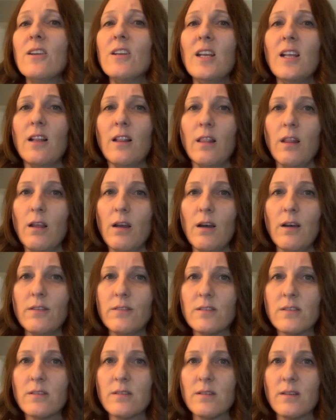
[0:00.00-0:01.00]

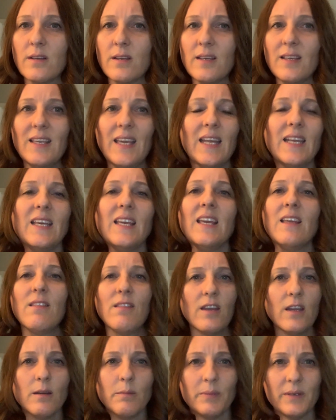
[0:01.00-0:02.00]
in-laws getting in
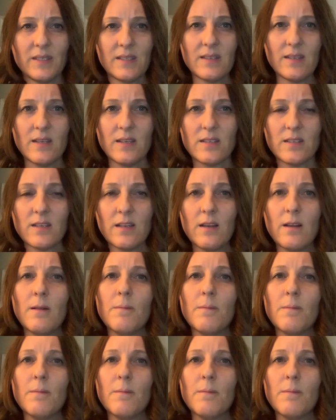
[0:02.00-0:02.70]
their business.